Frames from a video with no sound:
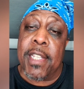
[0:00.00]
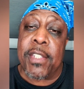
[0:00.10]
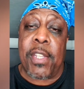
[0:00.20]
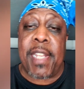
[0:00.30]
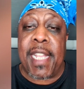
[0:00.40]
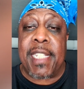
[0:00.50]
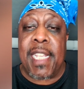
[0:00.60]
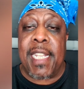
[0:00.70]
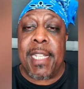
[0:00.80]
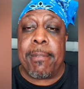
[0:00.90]
So they
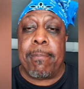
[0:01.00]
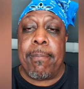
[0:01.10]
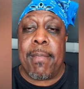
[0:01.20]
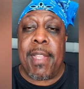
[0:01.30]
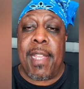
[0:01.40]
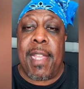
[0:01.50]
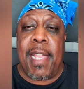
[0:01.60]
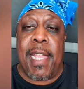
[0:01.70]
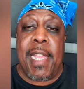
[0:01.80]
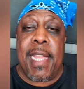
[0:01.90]
did it
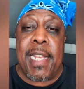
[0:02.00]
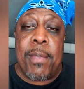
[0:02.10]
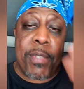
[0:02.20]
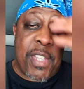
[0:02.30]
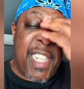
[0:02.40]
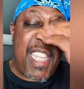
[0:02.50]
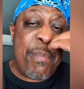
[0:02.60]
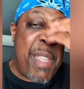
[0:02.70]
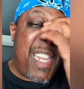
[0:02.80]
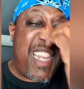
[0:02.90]
and they was gonna
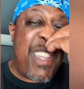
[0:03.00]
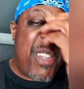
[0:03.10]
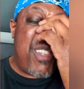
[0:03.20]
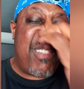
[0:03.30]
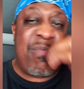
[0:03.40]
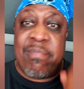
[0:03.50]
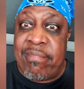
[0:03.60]
give me a load.